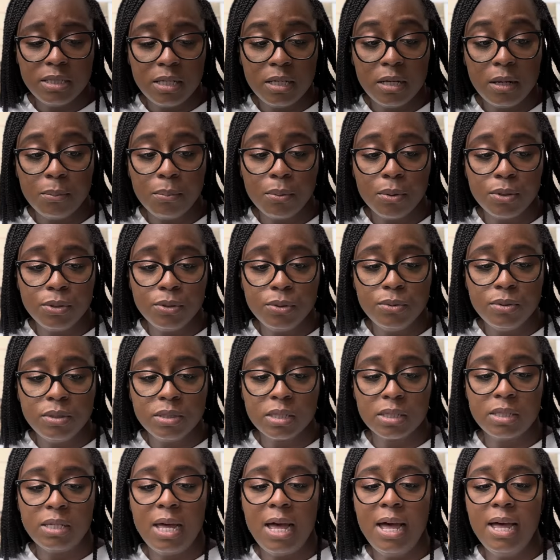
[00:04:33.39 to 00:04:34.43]
and it produced
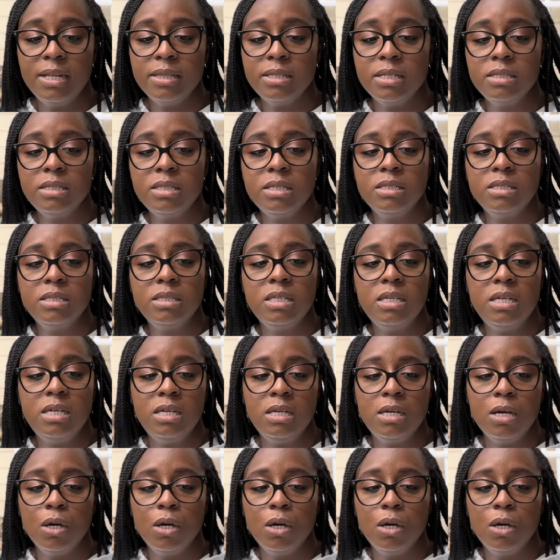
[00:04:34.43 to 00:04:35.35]
a lot. This is the